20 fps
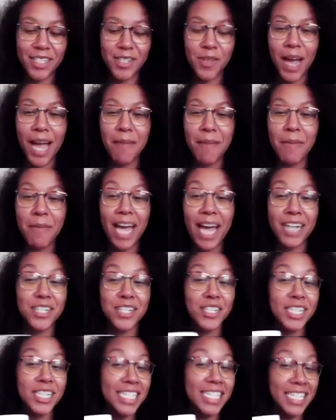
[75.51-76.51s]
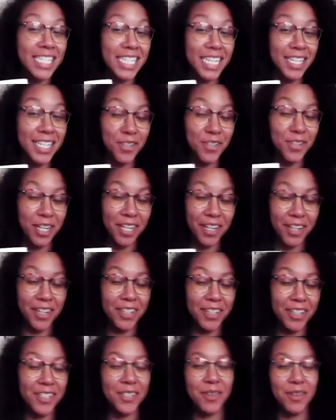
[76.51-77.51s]
I'm actually a tea
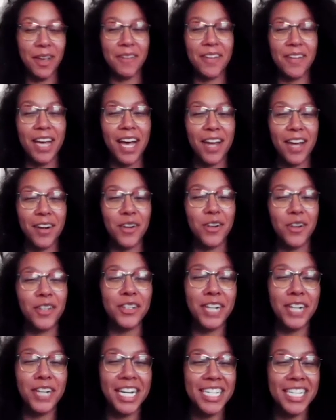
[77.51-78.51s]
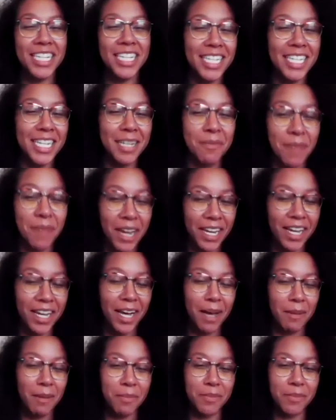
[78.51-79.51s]
drinker. So I've got Earl Grey tea in my
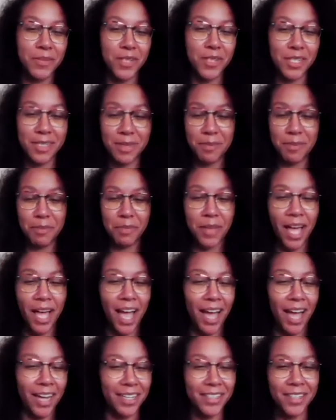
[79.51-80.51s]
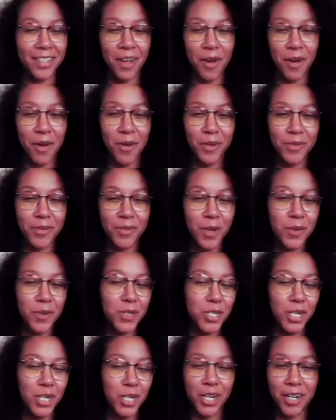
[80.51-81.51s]
cup, just black, no
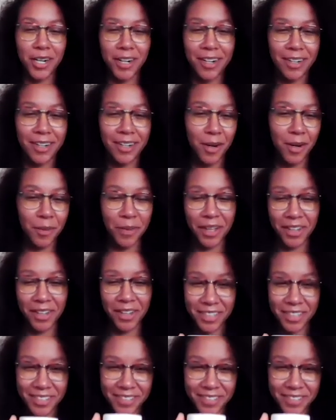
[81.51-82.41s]
sugar or milk.